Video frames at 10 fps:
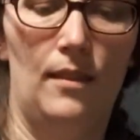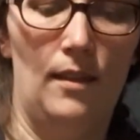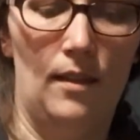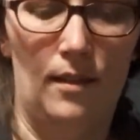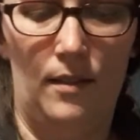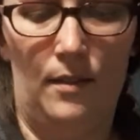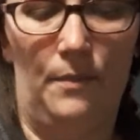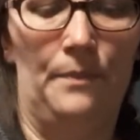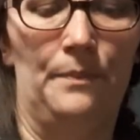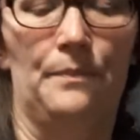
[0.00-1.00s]
the
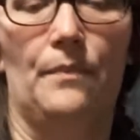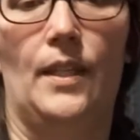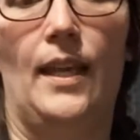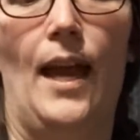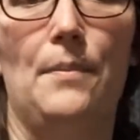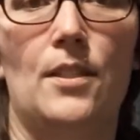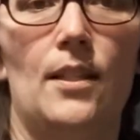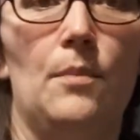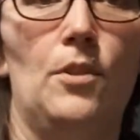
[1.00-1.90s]
capsuling